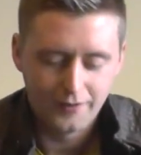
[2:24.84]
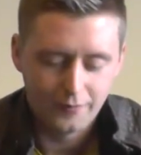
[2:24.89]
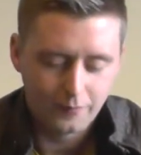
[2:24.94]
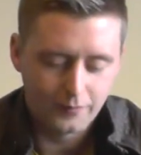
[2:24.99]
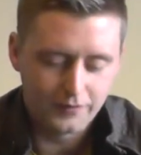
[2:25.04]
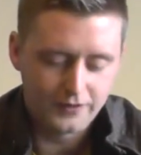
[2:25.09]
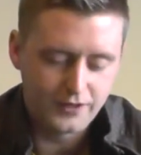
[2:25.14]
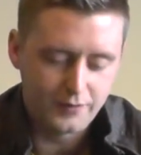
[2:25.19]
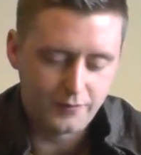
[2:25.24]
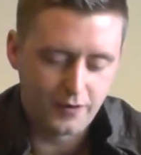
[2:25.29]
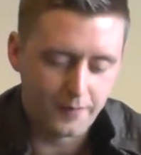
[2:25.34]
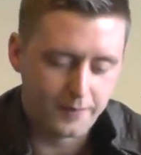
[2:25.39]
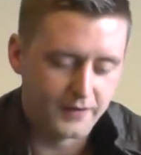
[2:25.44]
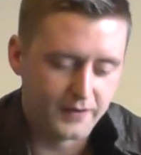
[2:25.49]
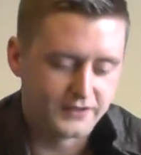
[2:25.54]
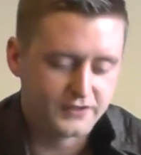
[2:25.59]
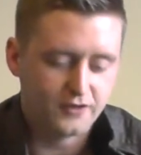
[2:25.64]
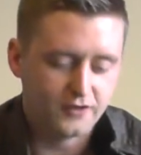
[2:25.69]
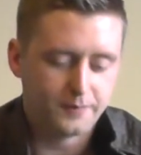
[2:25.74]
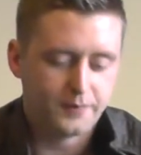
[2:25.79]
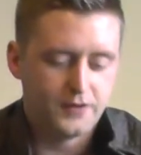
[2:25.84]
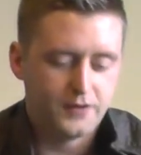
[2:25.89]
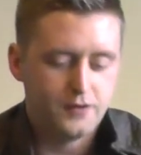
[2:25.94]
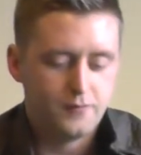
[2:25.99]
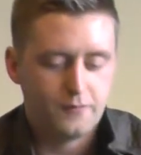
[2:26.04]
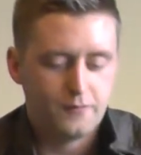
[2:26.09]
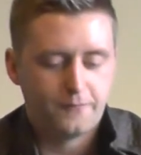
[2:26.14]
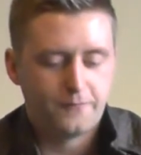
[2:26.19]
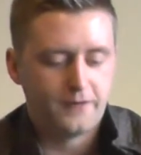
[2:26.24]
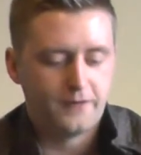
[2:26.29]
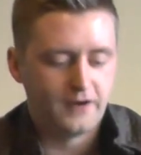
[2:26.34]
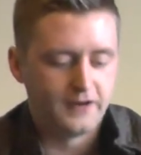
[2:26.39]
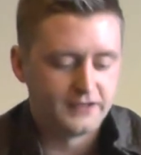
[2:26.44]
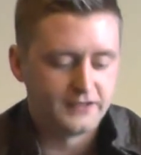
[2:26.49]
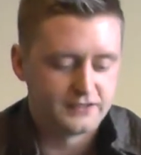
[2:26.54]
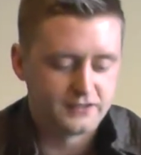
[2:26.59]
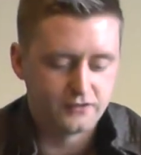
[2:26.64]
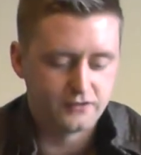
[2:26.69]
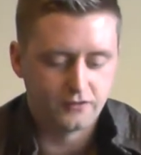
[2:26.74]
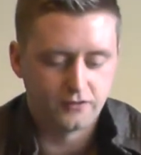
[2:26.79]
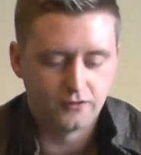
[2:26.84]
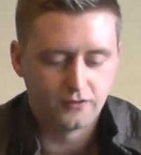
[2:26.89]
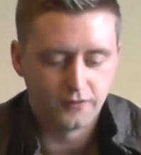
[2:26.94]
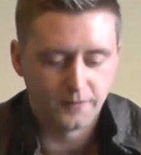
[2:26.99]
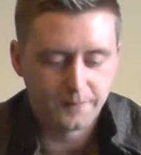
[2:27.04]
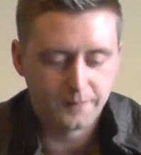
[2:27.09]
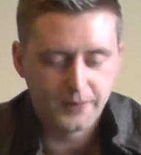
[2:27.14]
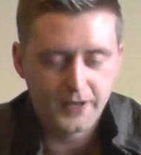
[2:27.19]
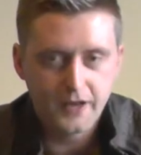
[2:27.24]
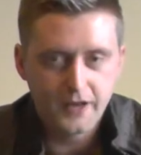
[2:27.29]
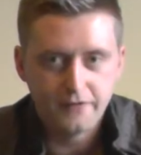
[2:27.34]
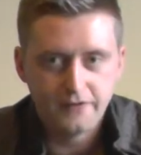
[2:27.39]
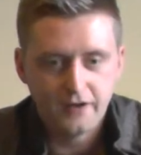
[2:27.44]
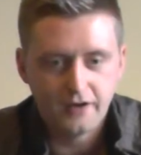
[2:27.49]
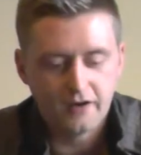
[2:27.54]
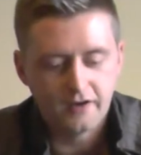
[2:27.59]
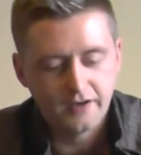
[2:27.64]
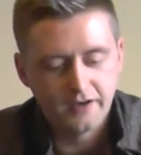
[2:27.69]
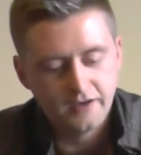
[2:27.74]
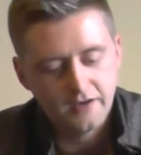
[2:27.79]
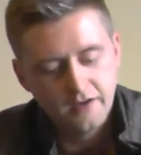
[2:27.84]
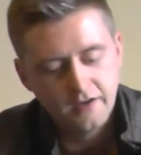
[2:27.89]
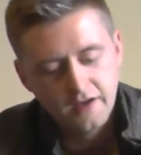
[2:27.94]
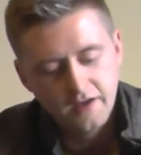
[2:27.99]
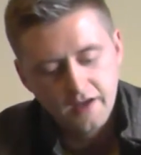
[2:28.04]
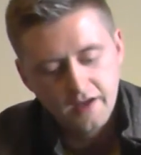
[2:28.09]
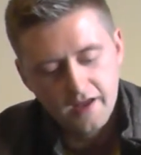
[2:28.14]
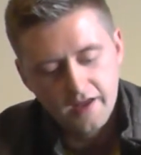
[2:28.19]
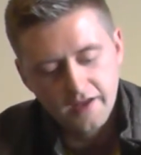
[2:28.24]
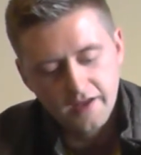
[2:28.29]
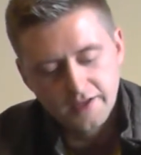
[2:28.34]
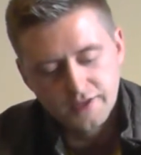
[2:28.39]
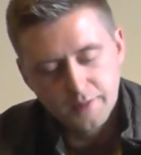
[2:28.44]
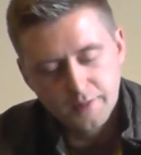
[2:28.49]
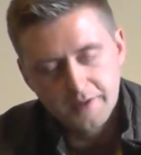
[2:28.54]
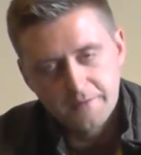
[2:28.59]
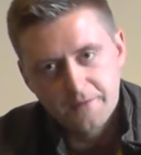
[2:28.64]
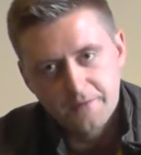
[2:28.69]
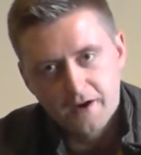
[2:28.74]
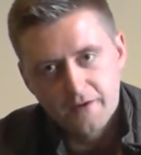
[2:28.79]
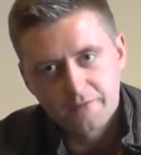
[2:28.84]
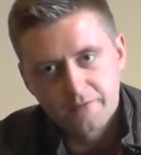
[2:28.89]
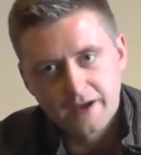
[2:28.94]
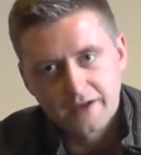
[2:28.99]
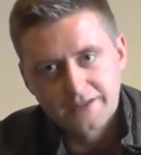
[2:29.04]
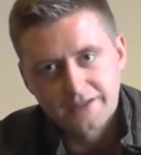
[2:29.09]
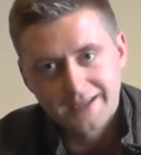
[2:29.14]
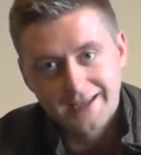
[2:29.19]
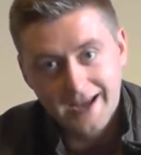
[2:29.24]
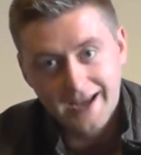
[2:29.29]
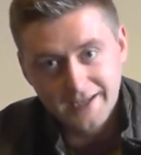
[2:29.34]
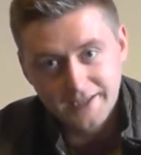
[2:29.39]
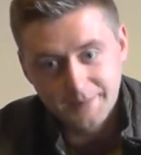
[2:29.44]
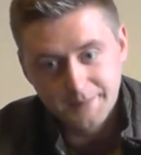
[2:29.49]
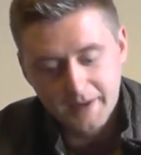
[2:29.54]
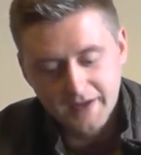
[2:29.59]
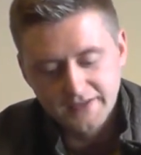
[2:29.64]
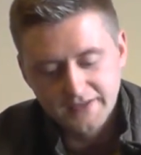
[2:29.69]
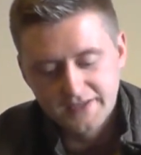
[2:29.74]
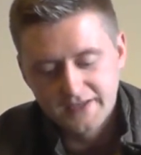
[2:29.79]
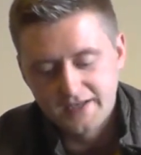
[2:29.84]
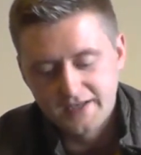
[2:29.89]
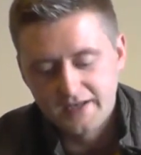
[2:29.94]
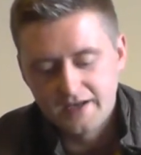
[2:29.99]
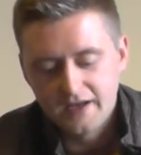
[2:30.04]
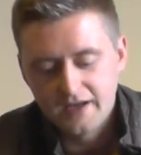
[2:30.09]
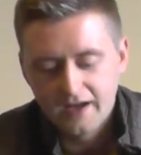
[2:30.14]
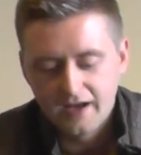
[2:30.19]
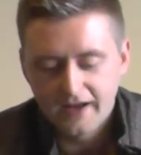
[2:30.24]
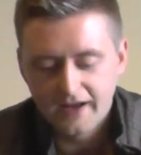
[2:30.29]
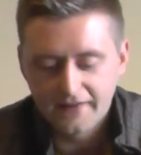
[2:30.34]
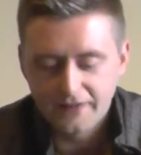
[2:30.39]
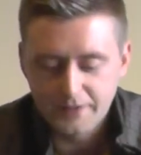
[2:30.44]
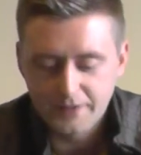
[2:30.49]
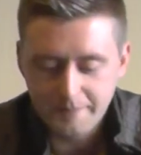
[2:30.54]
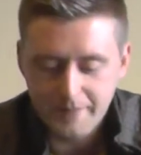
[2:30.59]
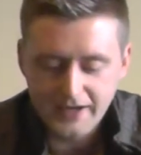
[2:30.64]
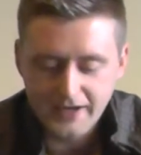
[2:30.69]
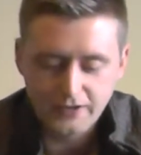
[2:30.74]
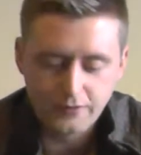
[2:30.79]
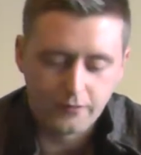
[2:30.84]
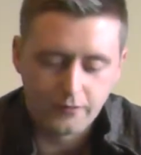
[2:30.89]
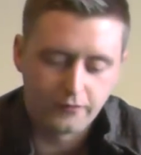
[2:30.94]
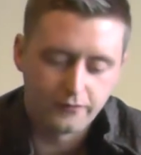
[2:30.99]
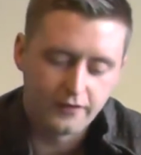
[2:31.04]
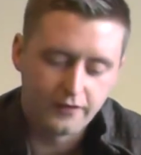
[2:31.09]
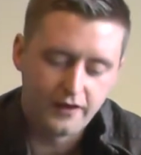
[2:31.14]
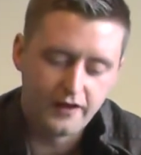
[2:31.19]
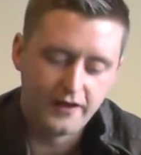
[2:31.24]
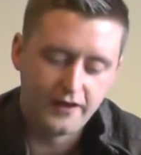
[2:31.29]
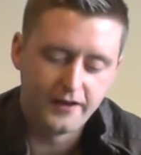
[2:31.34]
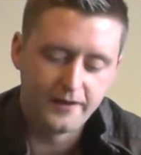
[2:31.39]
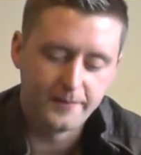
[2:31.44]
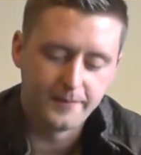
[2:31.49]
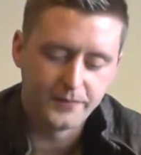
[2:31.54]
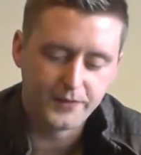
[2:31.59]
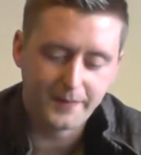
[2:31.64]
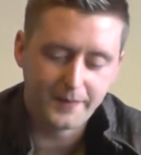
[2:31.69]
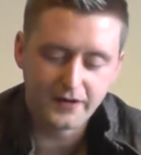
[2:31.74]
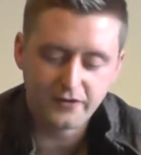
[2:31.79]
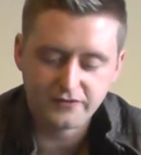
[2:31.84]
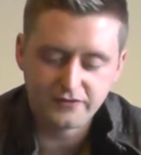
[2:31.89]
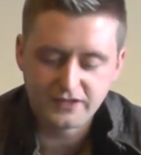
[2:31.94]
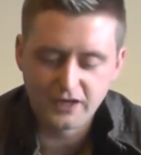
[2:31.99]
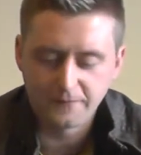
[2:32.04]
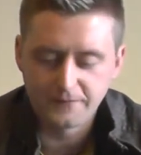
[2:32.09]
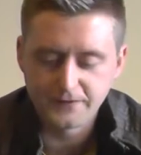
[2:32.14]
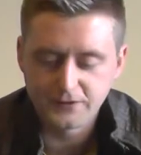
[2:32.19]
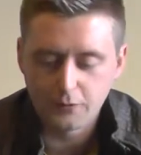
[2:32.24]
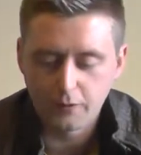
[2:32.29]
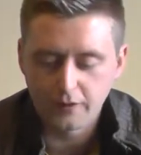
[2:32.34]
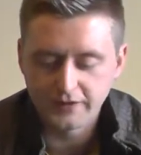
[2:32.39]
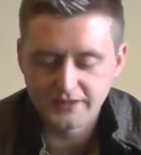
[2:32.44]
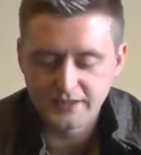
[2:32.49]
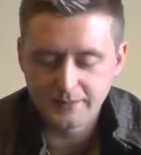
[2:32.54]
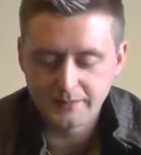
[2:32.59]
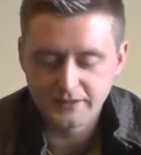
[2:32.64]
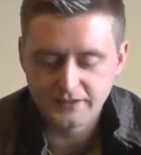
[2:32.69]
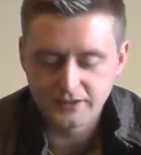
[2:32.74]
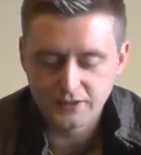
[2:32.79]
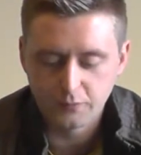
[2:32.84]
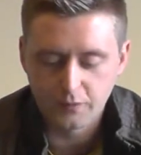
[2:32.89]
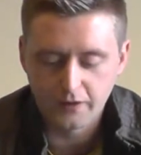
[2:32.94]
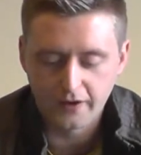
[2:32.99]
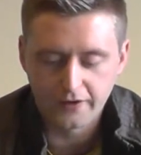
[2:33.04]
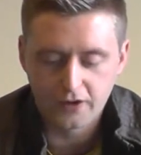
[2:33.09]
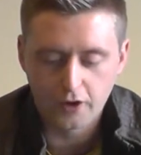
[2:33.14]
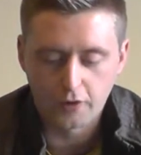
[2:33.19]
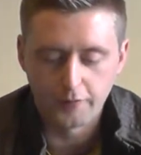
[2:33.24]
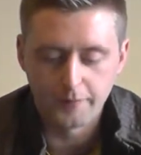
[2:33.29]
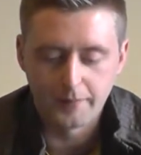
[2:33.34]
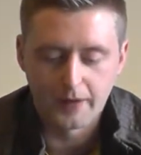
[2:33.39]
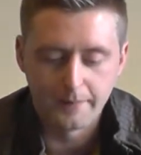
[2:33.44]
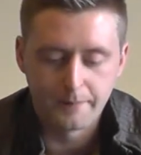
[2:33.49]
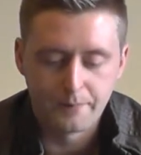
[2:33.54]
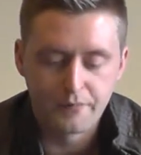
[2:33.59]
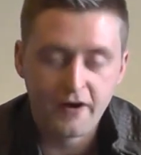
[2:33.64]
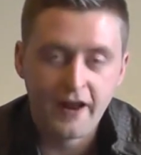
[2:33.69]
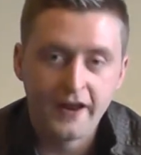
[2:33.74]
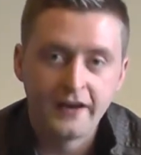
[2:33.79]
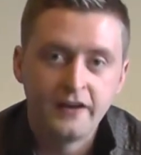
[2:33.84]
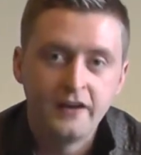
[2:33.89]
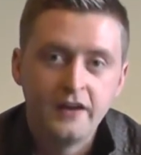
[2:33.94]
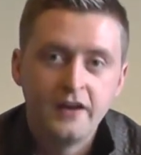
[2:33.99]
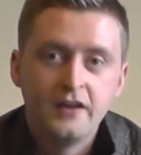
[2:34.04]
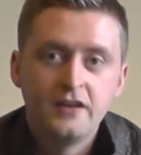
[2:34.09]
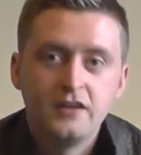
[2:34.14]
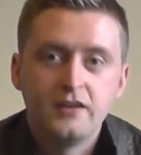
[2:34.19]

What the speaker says: When you open it up, you will find your P-09, a 25 round gas magazine, and the manual. The manual itself is quite similar to the one I got in my Bren.